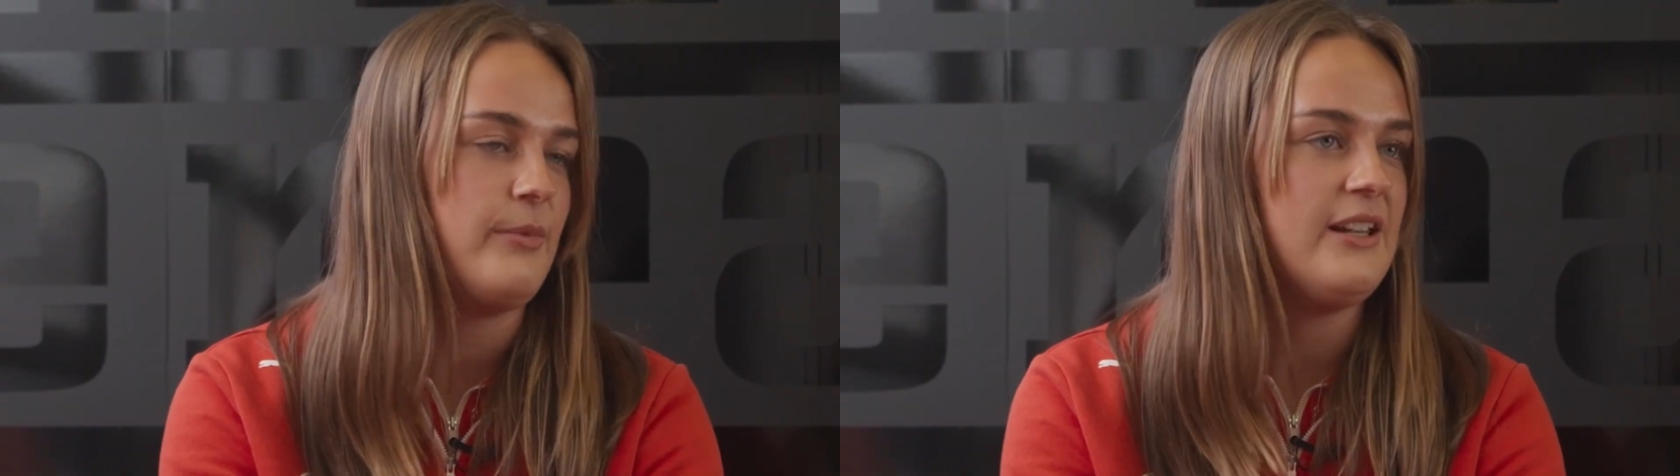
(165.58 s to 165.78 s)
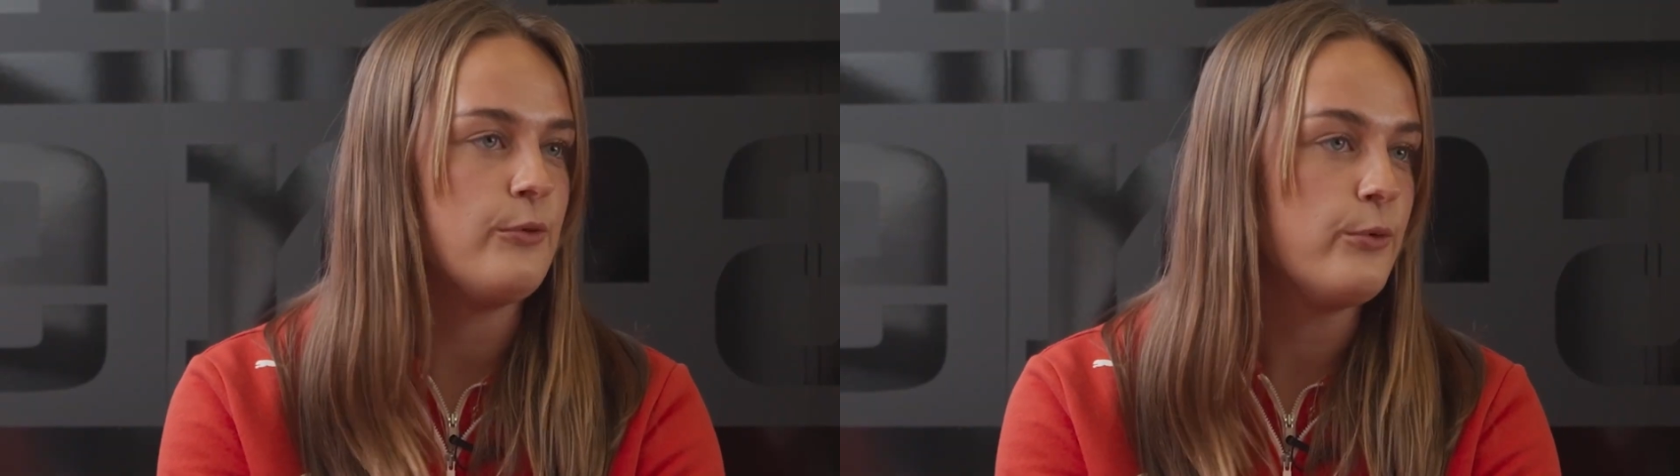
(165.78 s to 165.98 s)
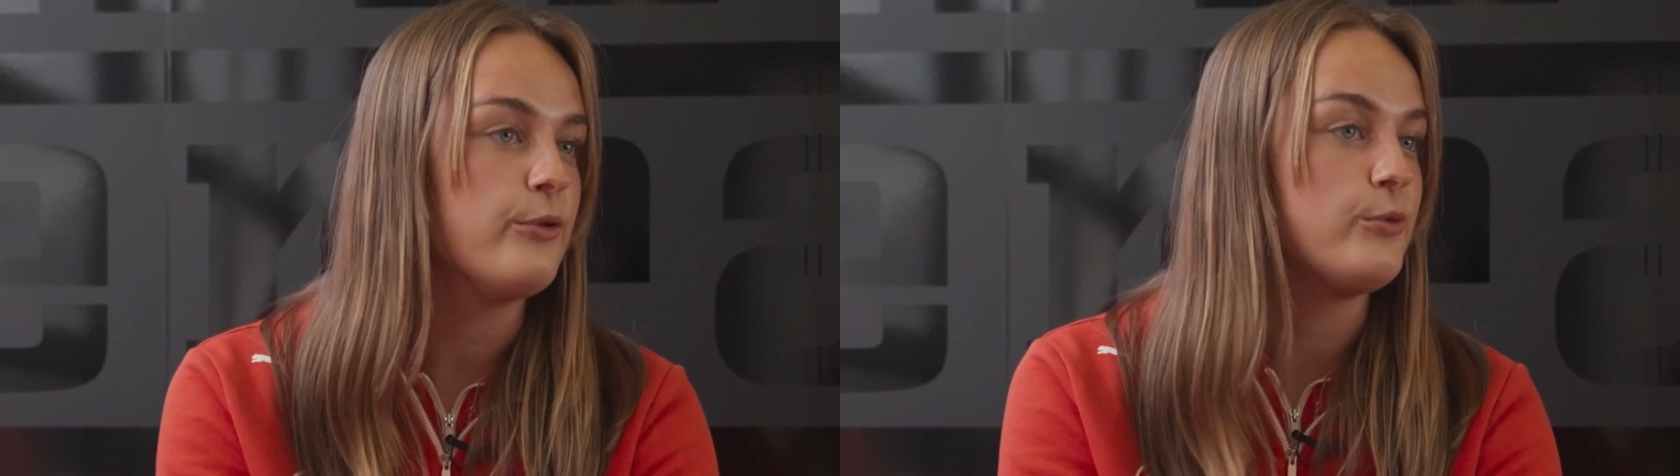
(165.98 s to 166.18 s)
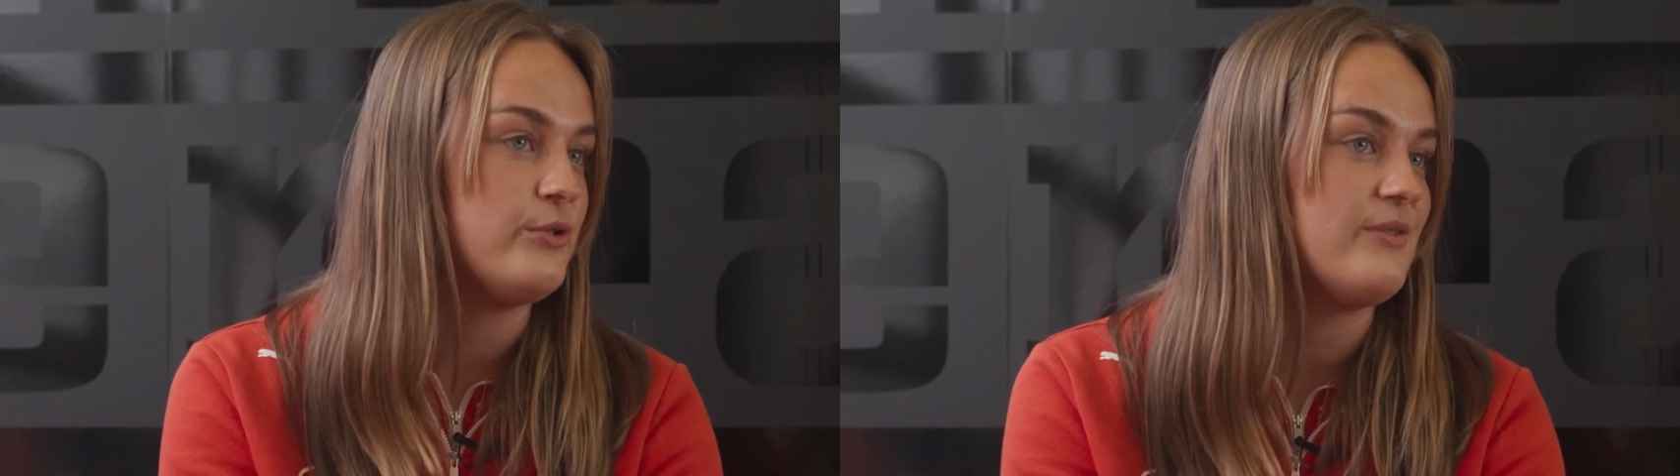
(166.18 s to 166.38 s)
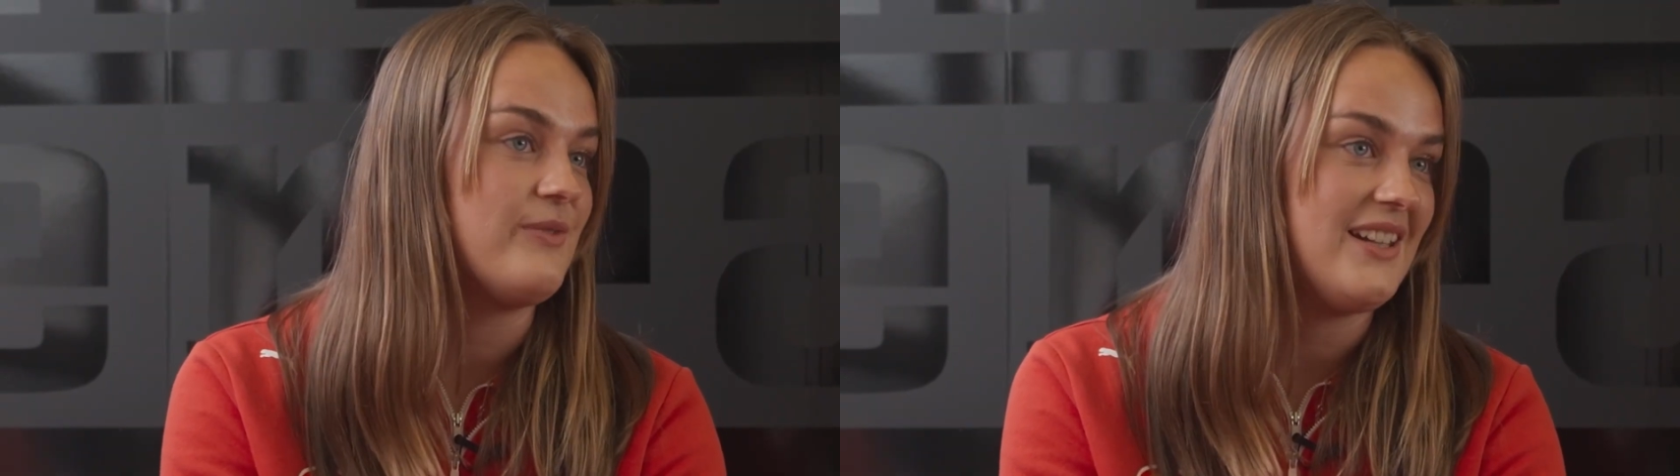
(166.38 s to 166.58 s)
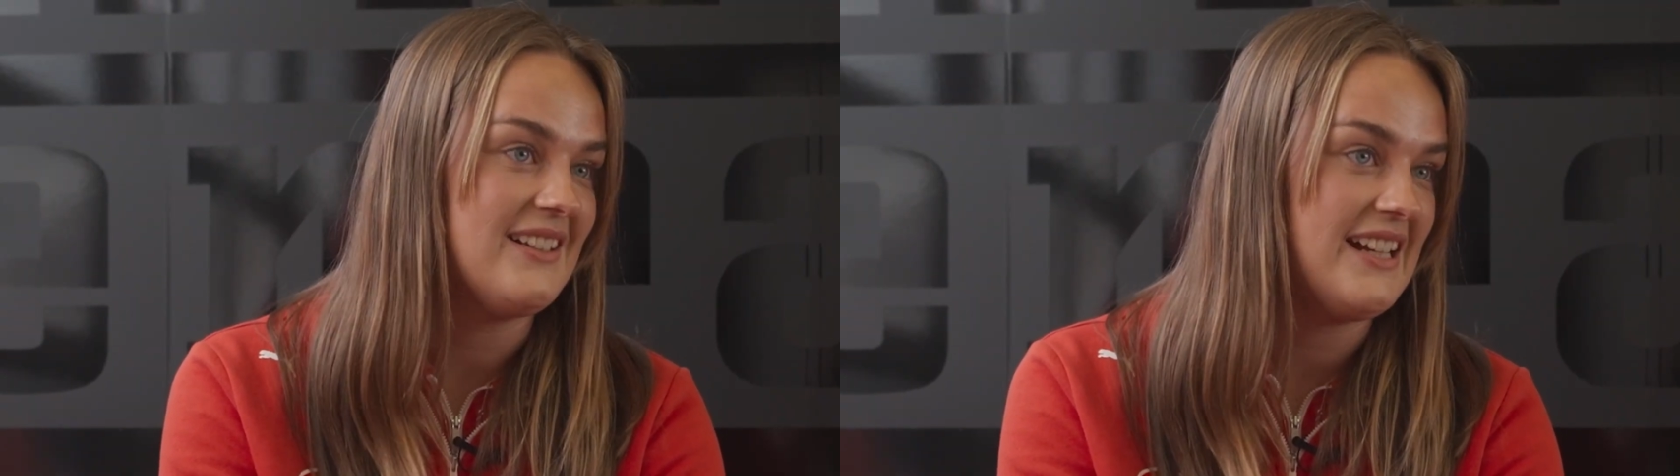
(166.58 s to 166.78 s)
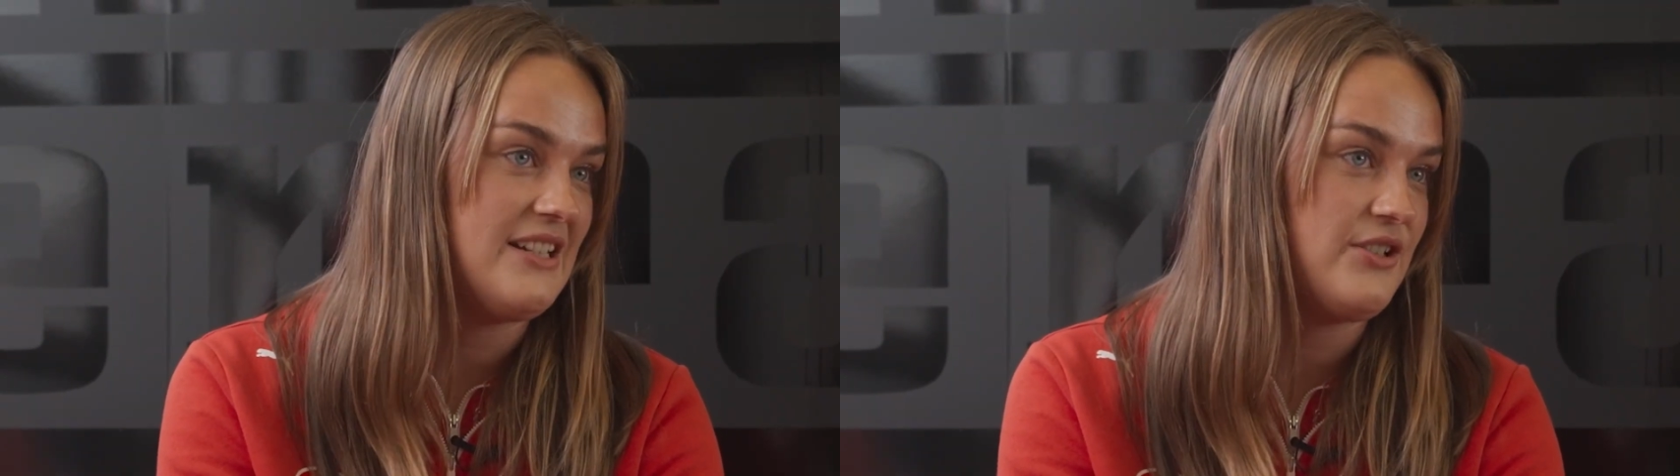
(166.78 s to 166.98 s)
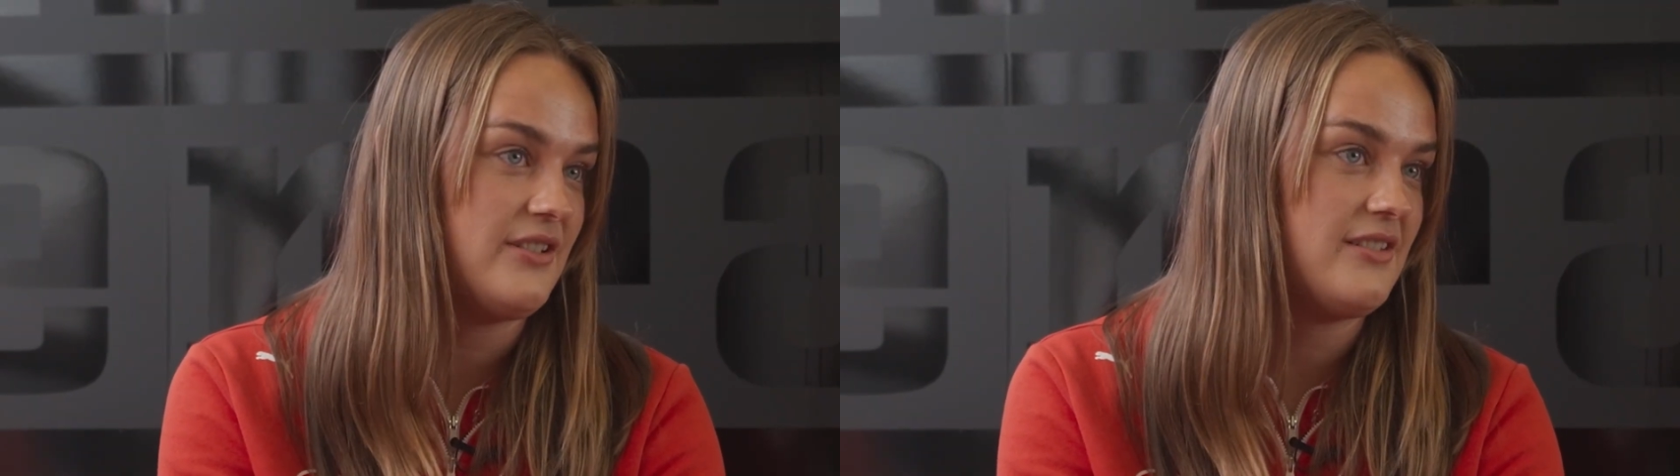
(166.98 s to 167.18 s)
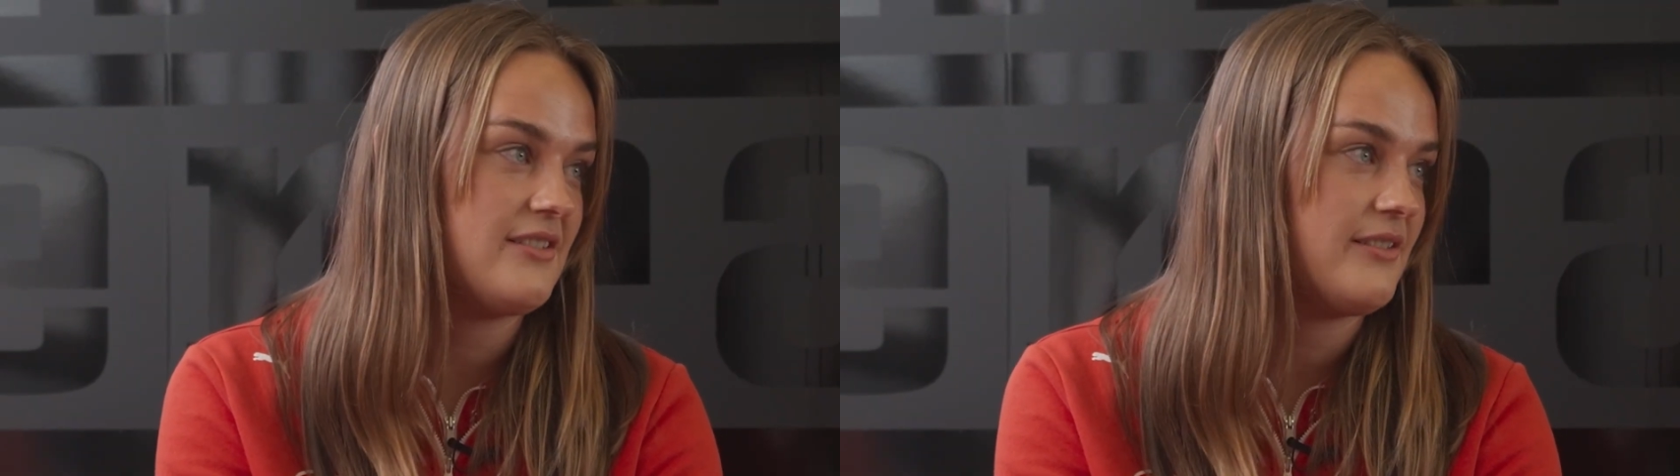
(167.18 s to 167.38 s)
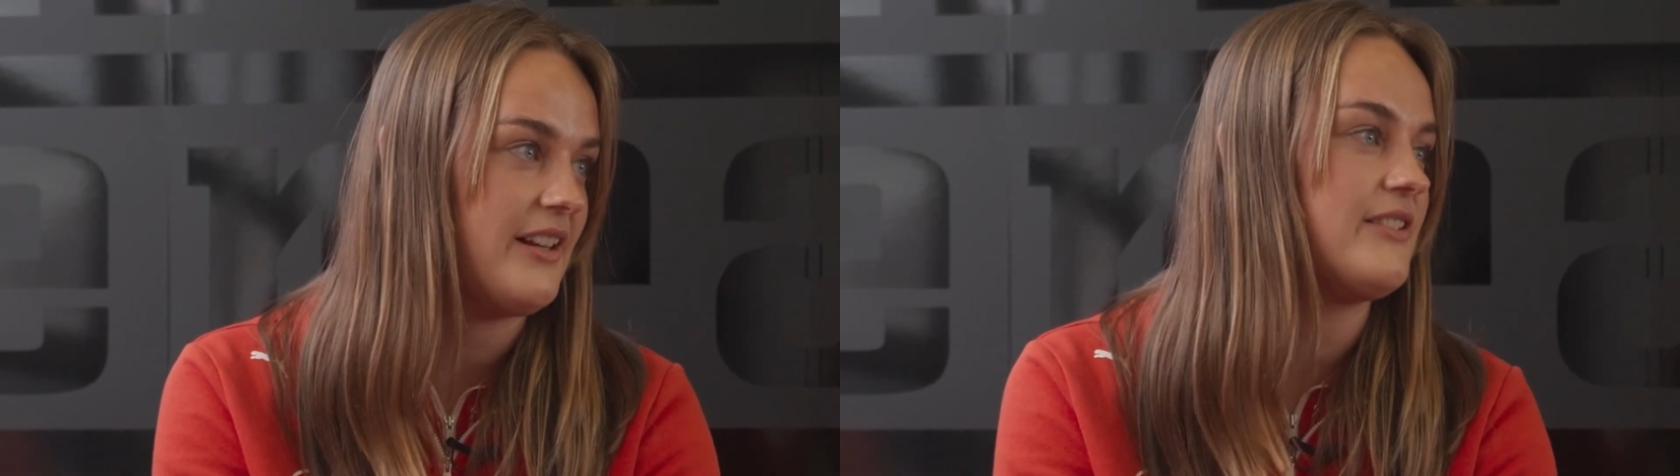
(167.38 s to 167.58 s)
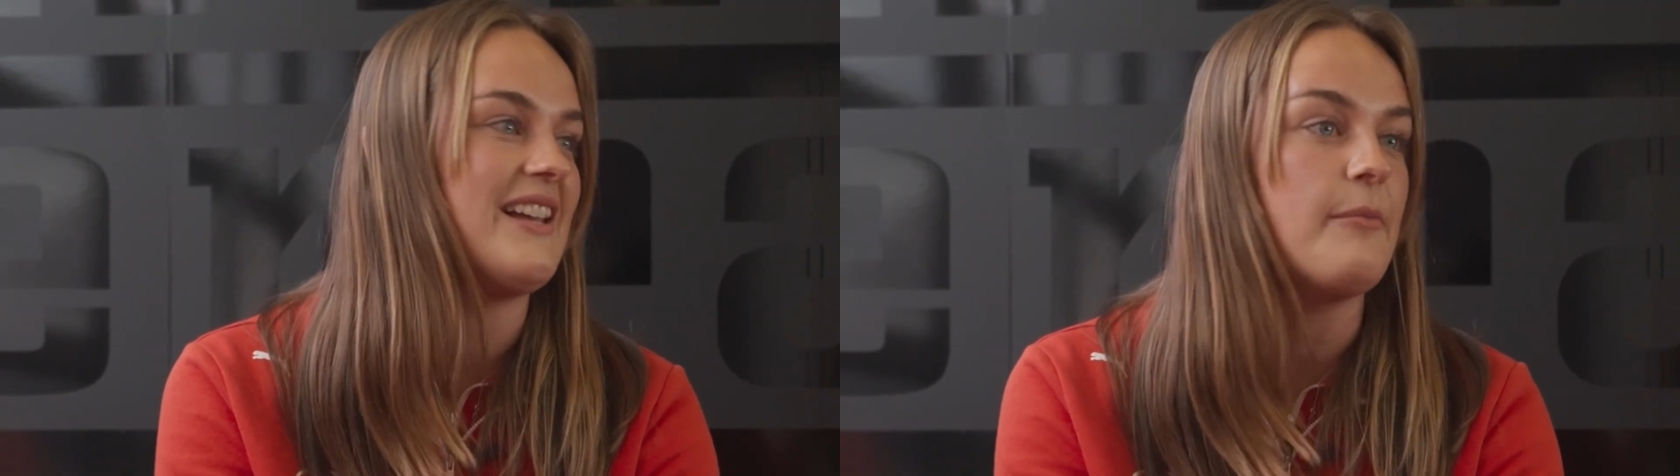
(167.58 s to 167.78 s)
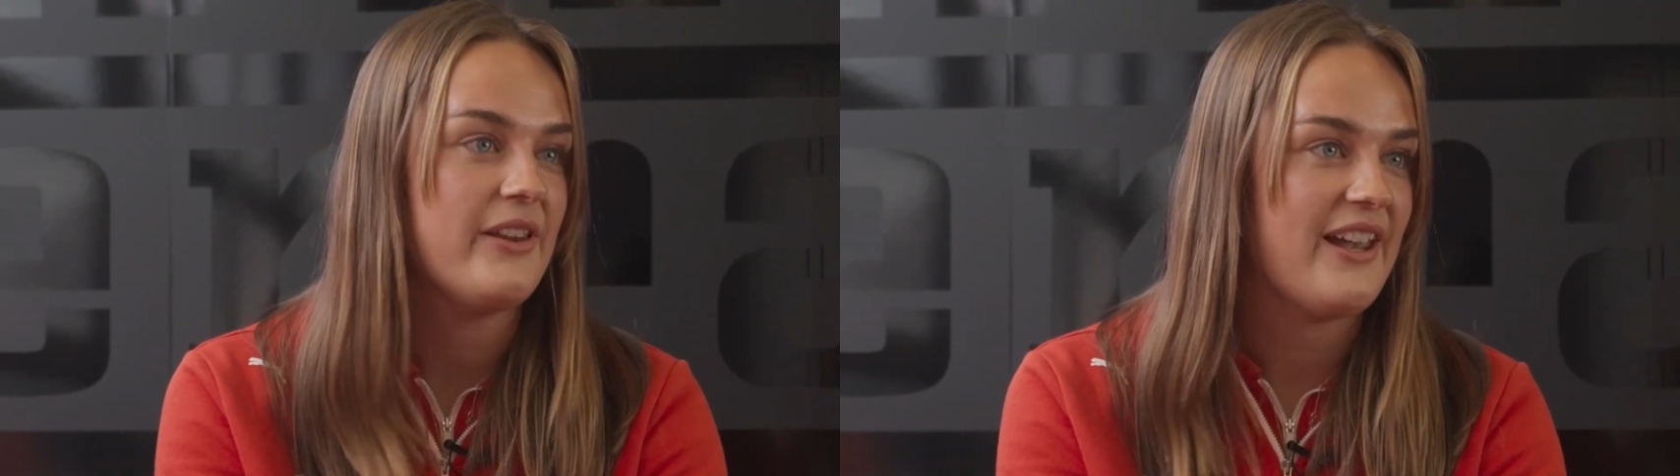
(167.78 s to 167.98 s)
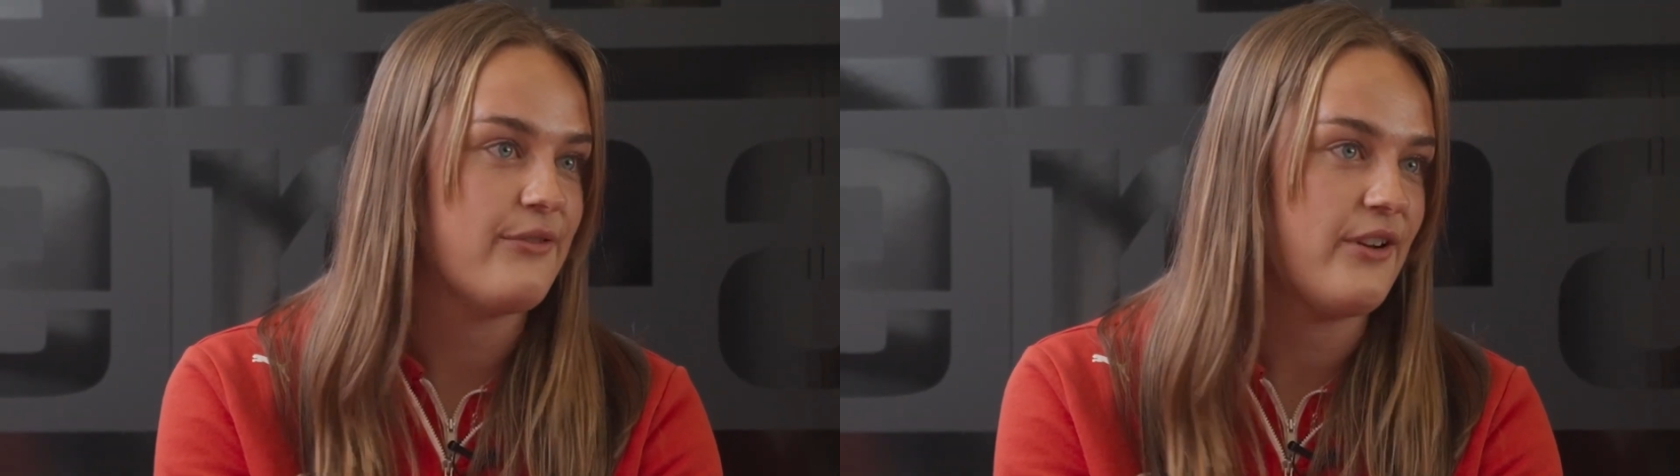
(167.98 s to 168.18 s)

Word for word: meet all the rules and regulations that are set by the